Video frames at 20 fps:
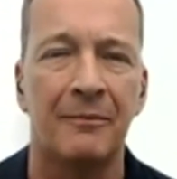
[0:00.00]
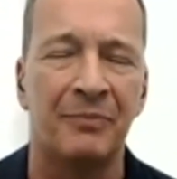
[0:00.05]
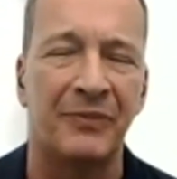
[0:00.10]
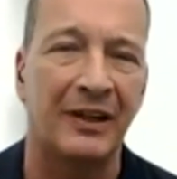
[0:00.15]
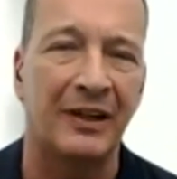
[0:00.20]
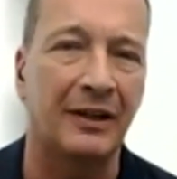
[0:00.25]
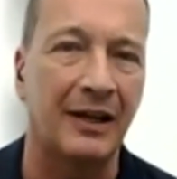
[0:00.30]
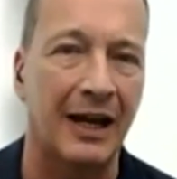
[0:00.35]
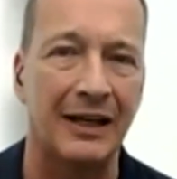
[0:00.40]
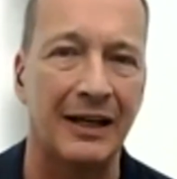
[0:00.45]

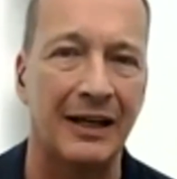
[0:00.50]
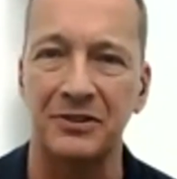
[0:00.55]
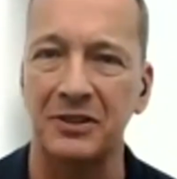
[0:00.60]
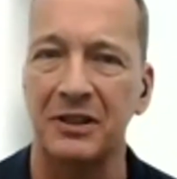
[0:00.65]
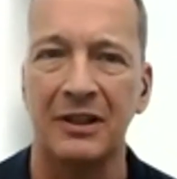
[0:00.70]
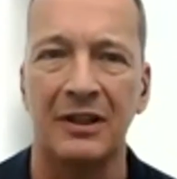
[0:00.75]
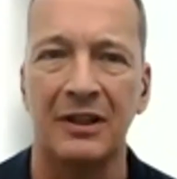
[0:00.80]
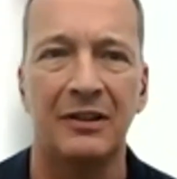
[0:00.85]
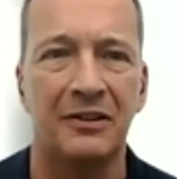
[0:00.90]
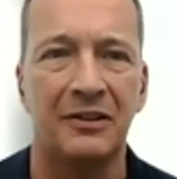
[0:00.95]
It has
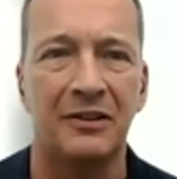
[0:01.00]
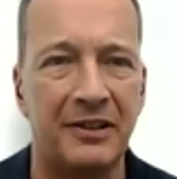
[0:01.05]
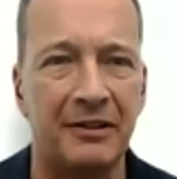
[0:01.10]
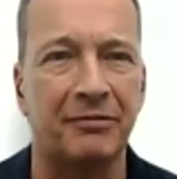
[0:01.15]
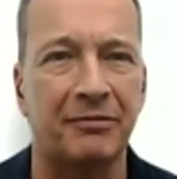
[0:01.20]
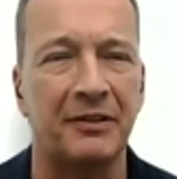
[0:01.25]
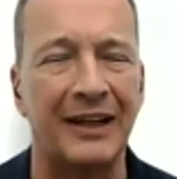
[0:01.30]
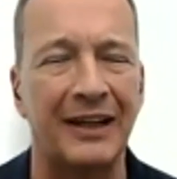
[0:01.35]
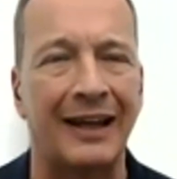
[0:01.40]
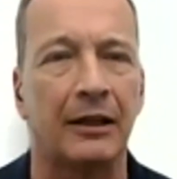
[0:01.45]

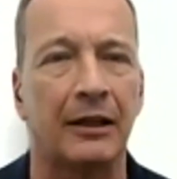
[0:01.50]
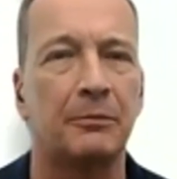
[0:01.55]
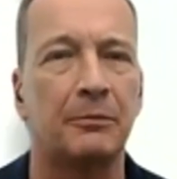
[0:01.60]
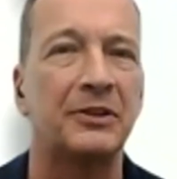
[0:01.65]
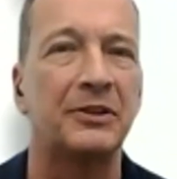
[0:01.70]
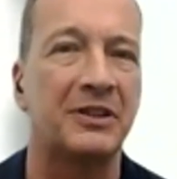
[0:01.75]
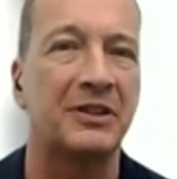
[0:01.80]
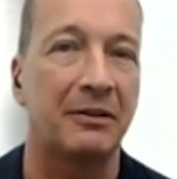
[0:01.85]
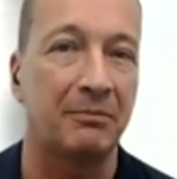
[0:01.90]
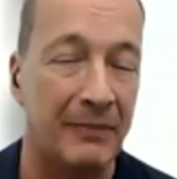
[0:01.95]
different
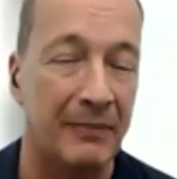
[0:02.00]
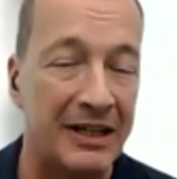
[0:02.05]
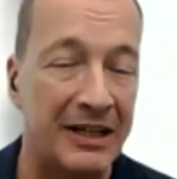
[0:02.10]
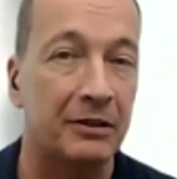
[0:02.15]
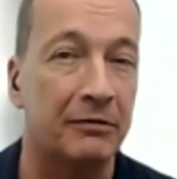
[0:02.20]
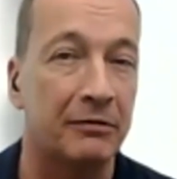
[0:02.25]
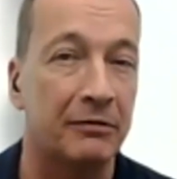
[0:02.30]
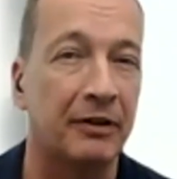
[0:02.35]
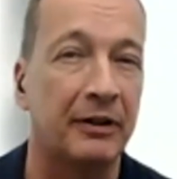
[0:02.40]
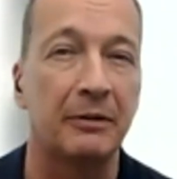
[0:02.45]
elements that makes it
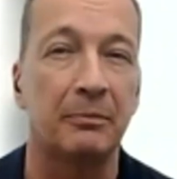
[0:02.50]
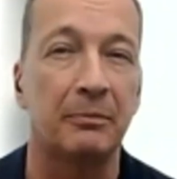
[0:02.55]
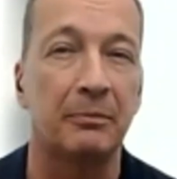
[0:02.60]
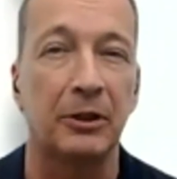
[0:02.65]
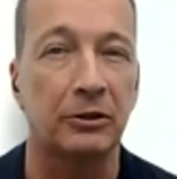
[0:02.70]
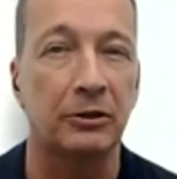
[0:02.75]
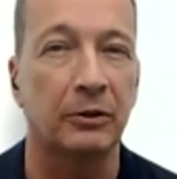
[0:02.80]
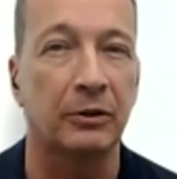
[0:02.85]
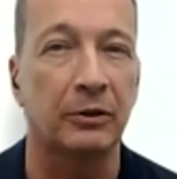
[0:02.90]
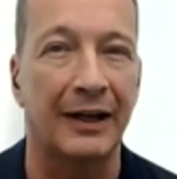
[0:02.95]
very much
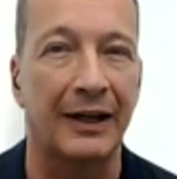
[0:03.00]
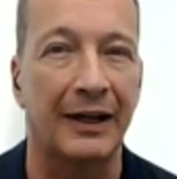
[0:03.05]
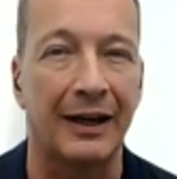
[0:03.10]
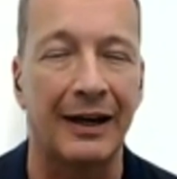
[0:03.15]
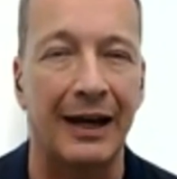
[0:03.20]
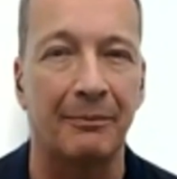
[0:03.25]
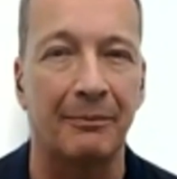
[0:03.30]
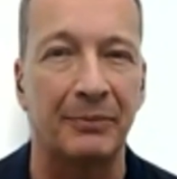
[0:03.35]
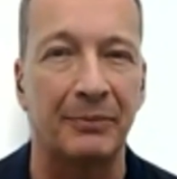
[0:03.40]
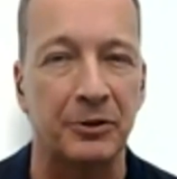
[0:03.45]
look like a
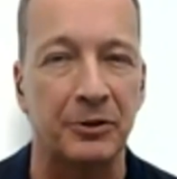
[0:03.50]
campus.